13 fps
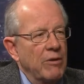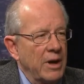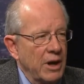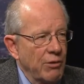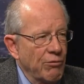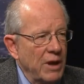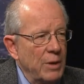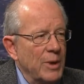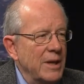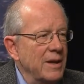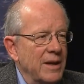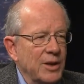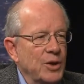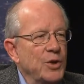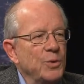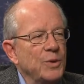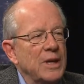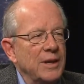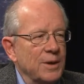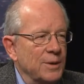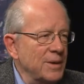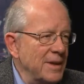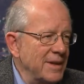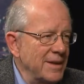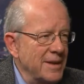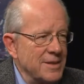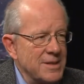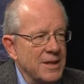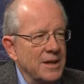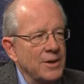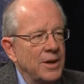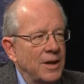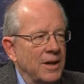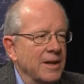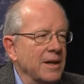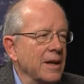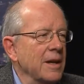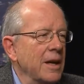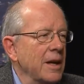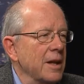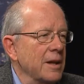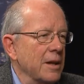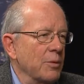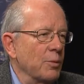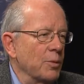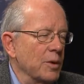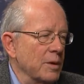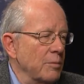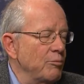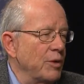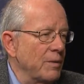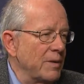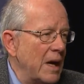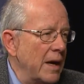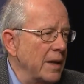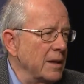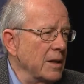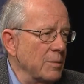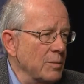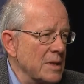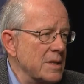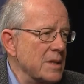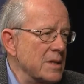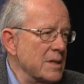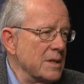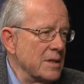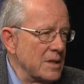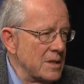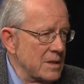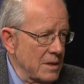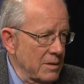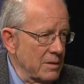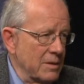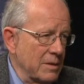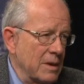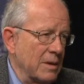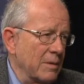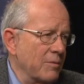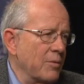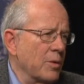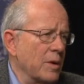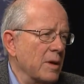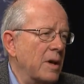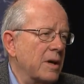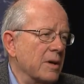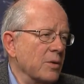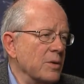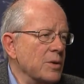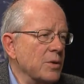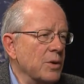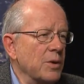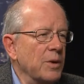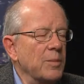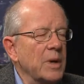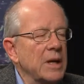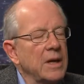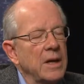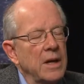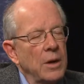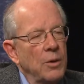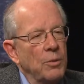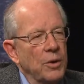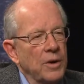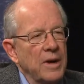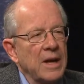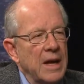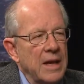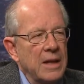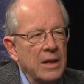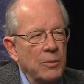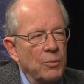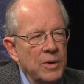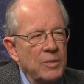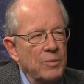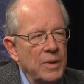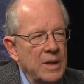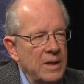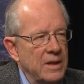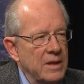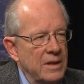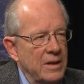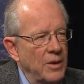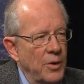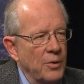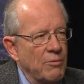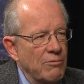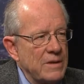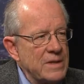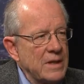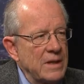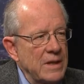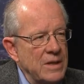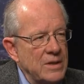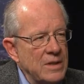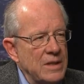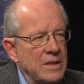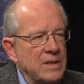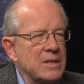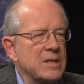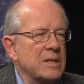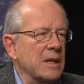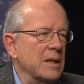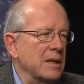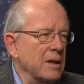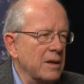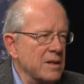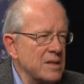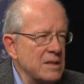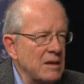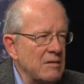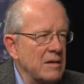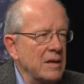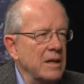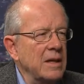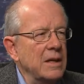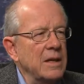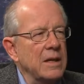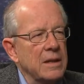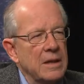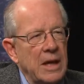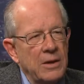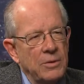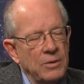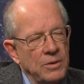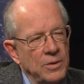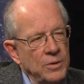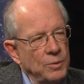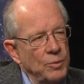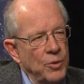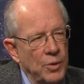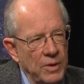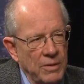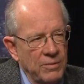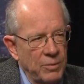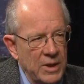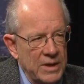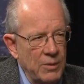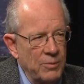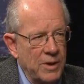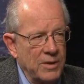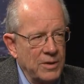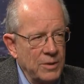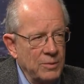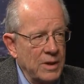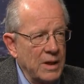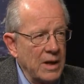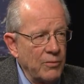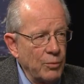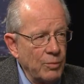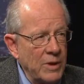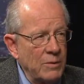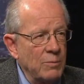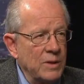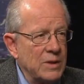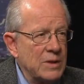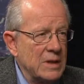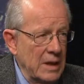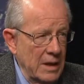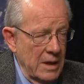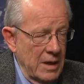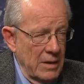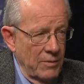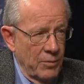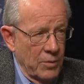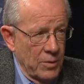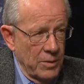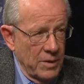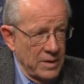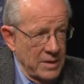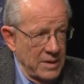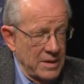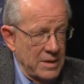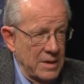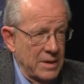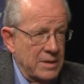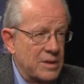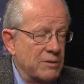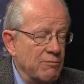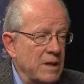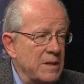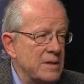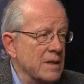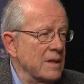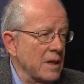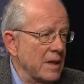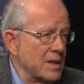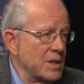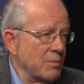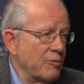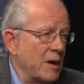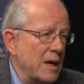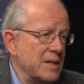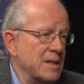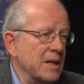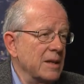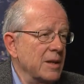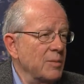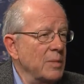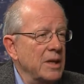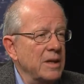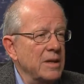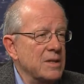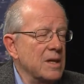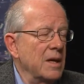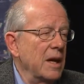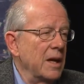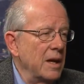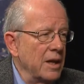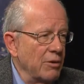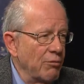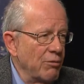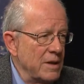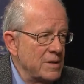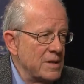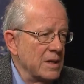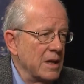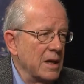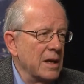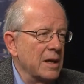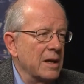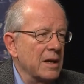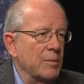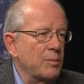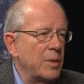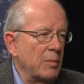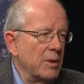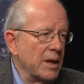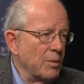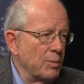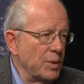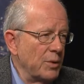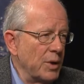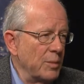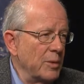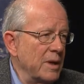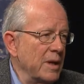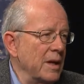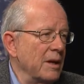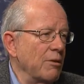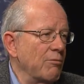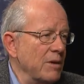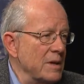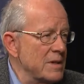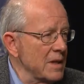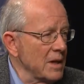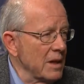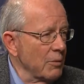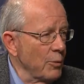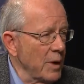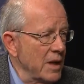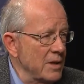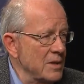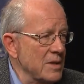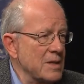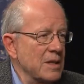agreement, a new deal, as they call it, that would provide them assistance for a longer term, where again there wouldn't be the onerous conditions and the austerity. They could do more of what they want to do in government, which for Syriza, not surprisingly, means increasing public employment, increasing wages,